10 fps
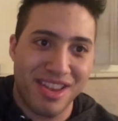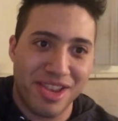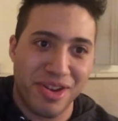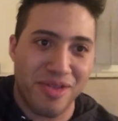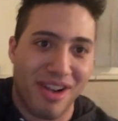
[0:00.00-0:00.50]

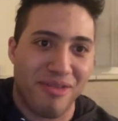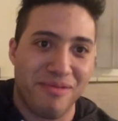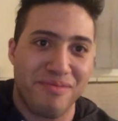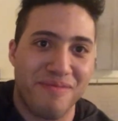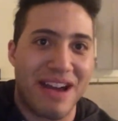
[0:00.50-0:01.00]
So
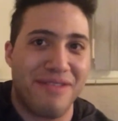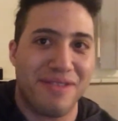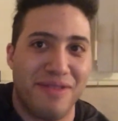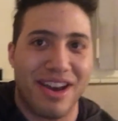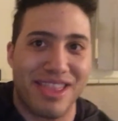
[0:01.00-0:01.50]
I'll have
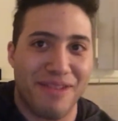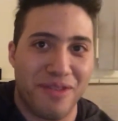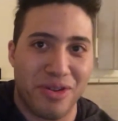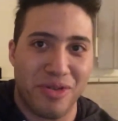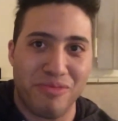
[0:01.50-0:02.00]
to find that
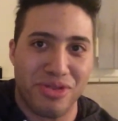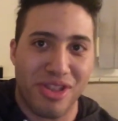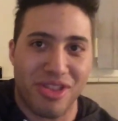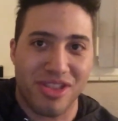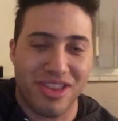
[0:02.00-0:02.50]
photo and put
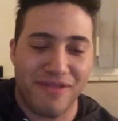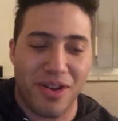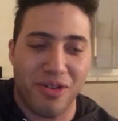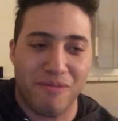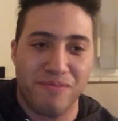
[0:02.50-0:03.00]
that on this
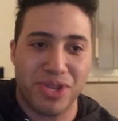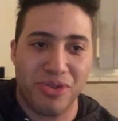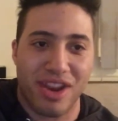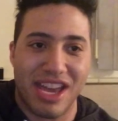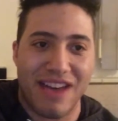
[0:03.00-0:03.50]
phone so
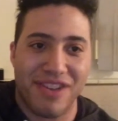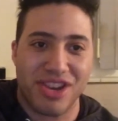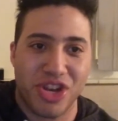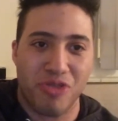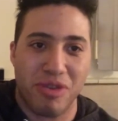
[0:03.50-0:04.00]
that I have it
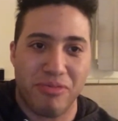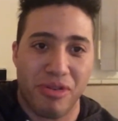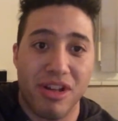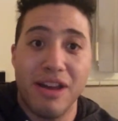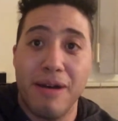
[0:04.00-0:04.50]
to show people.